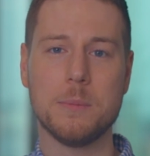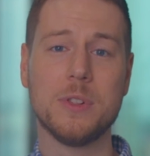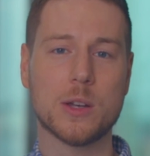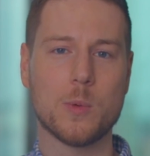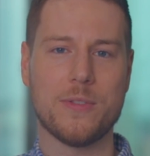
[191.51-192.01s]

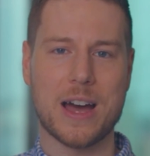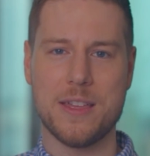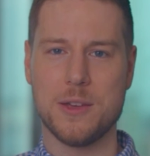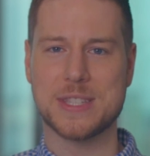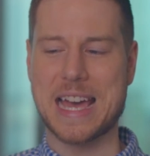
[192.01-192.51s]

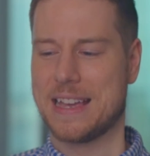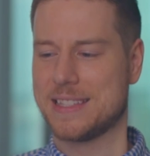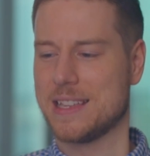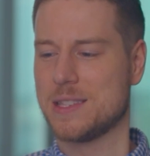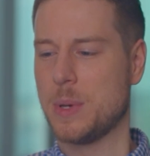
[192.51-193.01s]
liquefy those
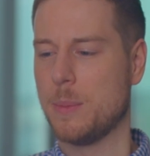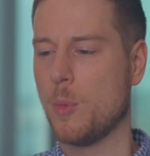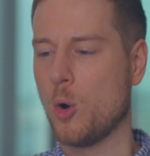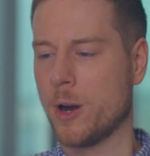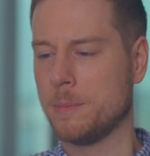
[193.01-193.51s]
assets a bit
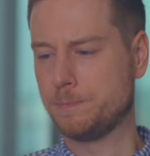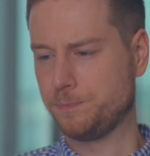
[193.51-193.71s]
more.